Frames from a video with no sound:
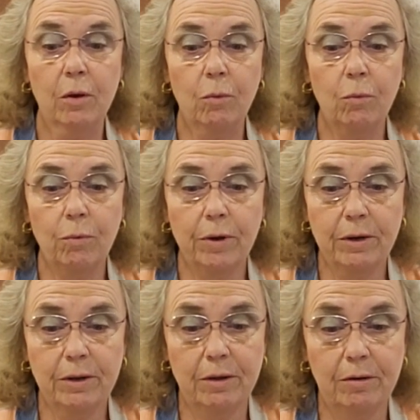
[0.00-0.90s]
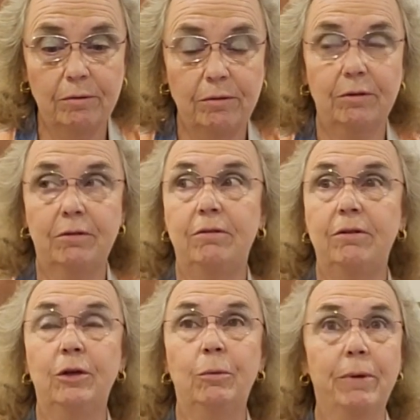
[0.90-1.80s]
One of those is
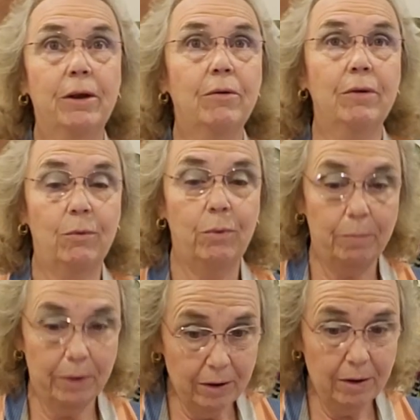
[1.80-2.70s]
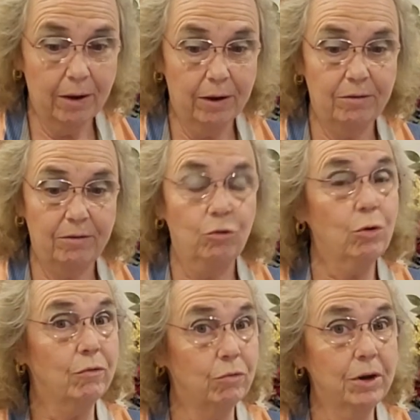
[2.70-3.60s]
to better equip us
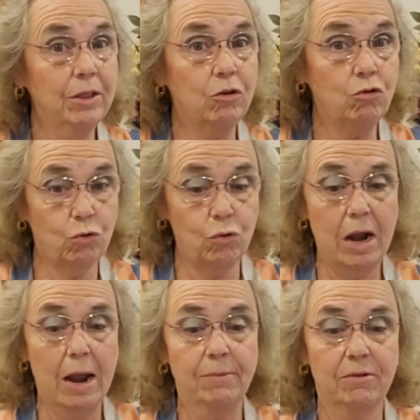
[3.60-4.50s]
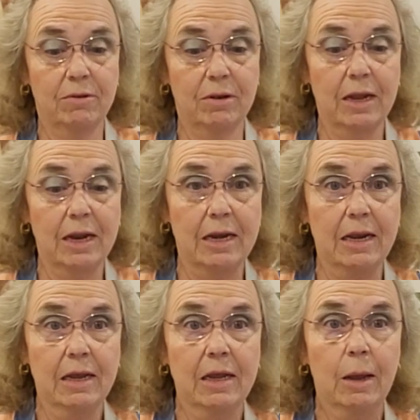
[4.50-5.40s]
to avoid the traps laid
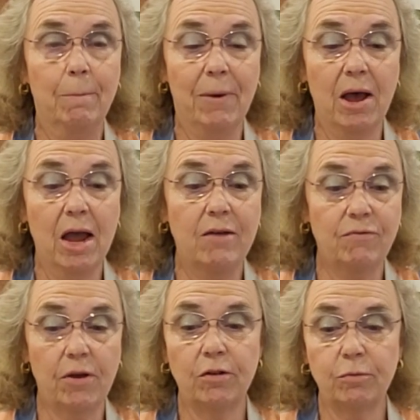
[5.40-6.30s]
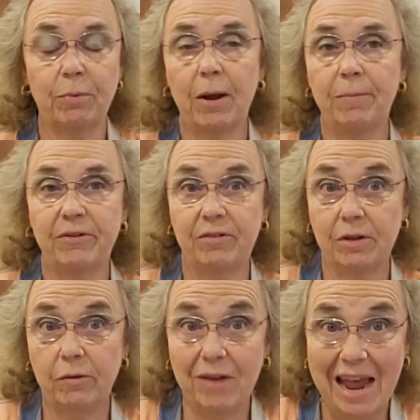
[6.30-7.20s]
by false prophets
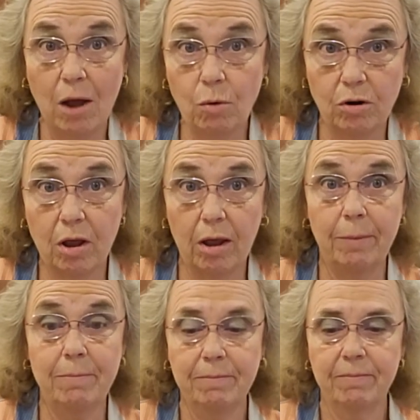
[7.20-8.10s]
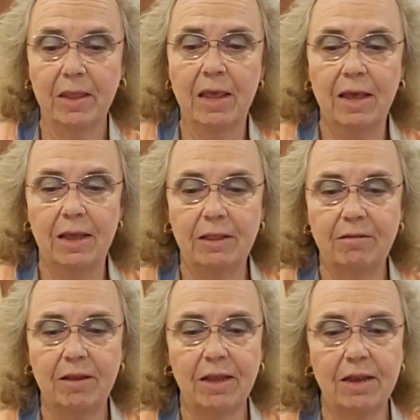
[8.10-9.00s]
of our time. And the
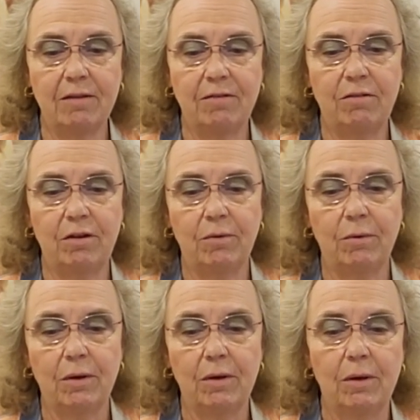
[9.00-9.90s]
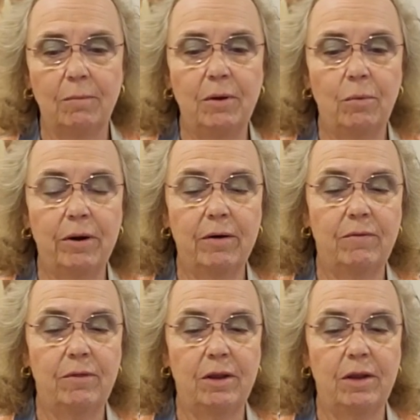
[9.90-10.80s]
second is to be aware
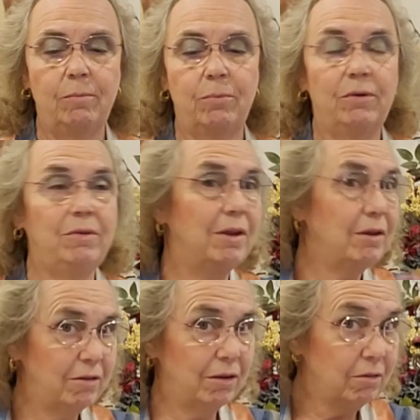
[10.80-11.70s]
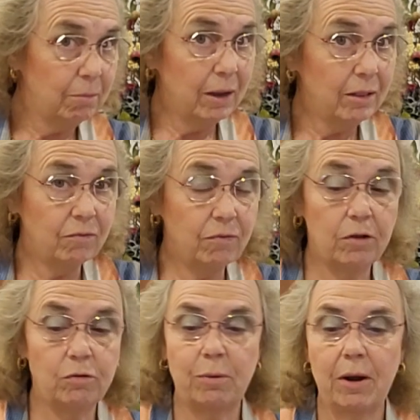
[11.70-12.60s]
of the predictions about the
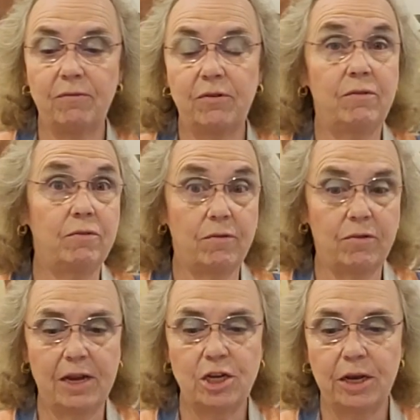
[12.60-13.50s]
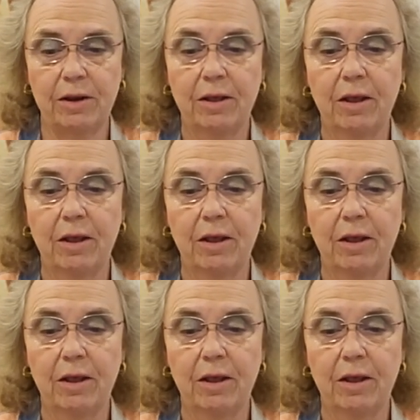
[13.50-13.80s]
false prophet of Revelation.